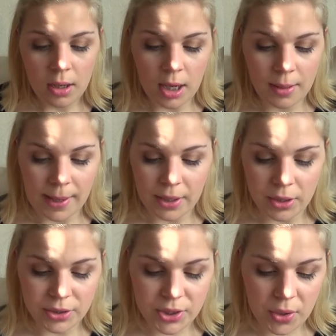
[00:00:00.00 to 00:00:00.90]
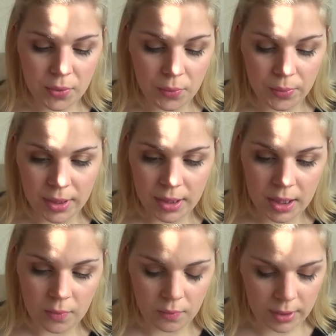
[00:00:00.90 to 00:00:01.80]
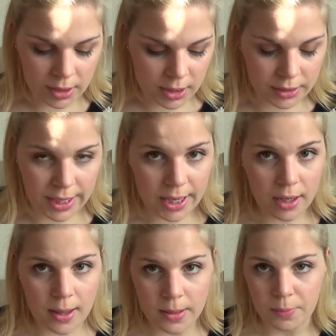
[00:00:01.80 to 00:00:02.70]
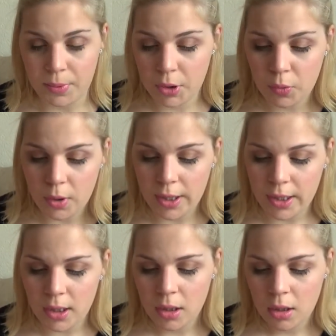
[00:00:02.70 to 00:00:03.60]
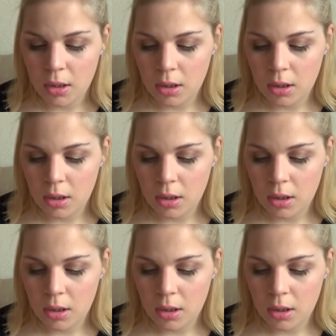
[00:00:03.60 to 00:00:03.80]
Um, I also really, really like in the blue one,